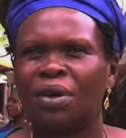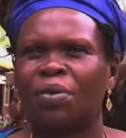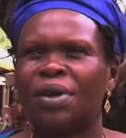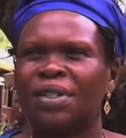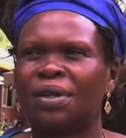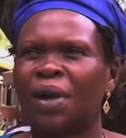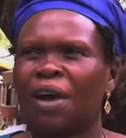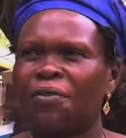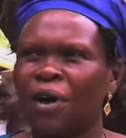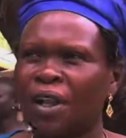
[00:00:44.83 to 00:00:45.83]
We
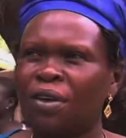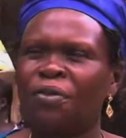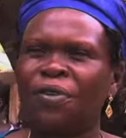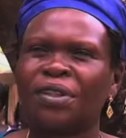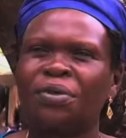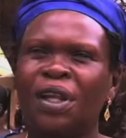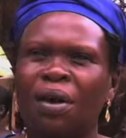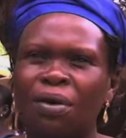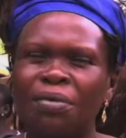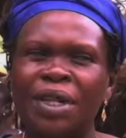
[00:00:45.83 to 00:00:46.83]
have violent conflicts within our
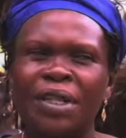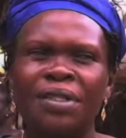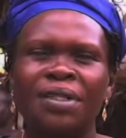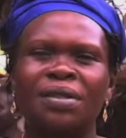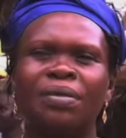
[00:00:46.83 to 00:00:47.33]
communities.